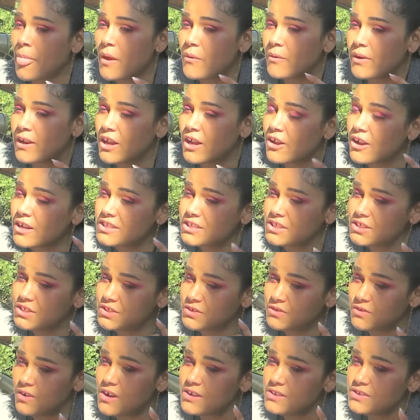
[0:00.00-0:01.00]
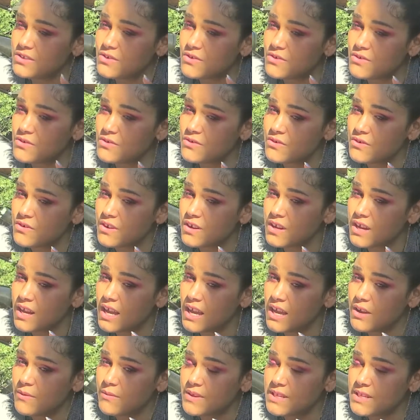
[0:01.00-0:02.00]
when I got to Toronto,
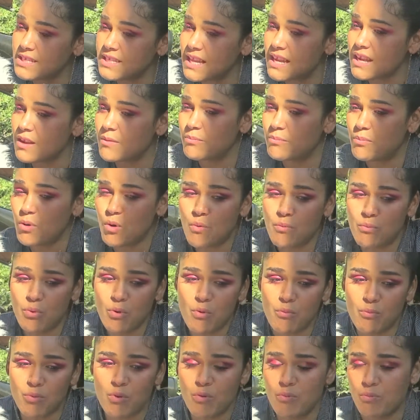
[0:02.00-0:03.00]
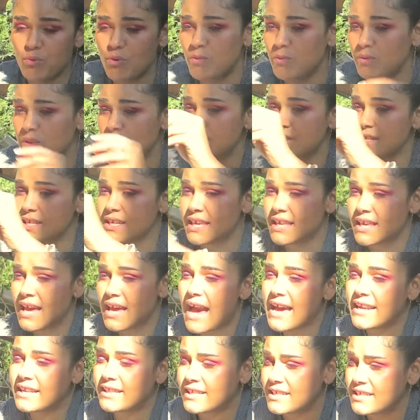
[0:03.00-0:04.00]
it was like boom, boom, boom, boom. There was a
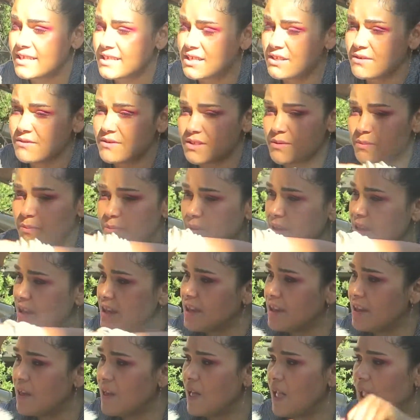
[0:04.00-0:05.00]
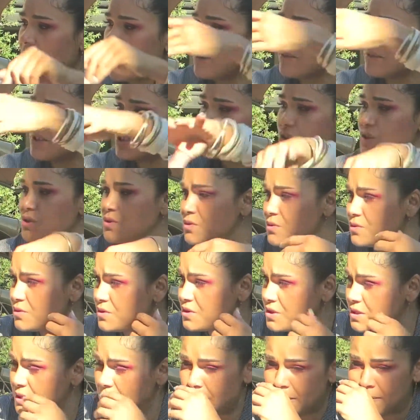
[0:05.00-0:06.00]
catalyst. There was a
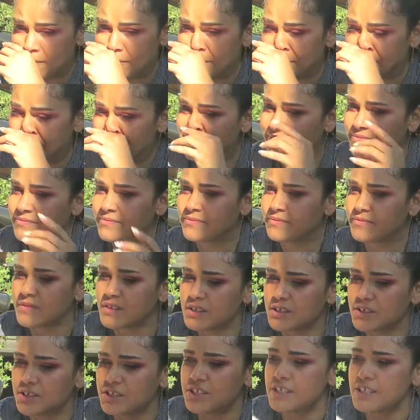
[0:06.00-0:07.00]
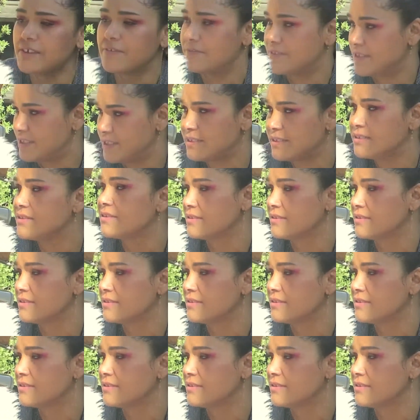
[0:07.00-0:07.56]
huge shift.